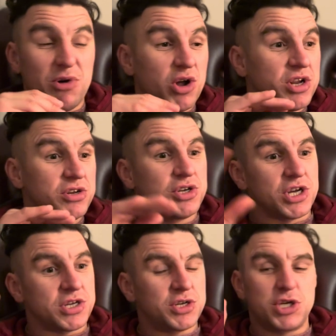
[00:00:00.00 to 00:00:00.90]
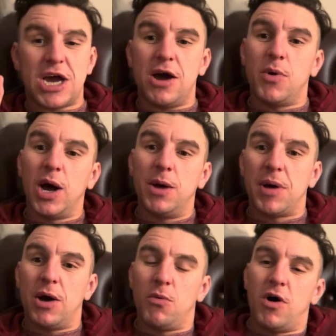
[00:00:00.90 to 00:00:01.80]
on and just chat away
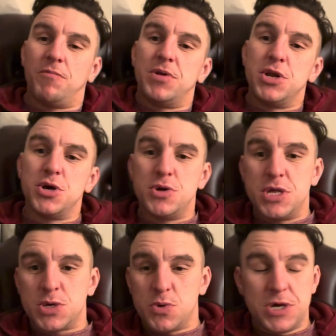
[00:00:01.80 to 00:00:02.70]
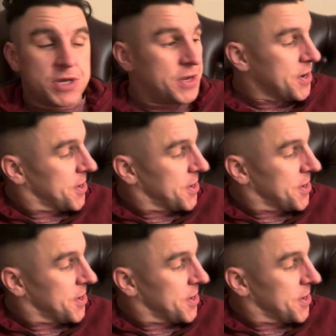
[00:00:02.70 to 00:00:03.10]
about what I've been doing this week.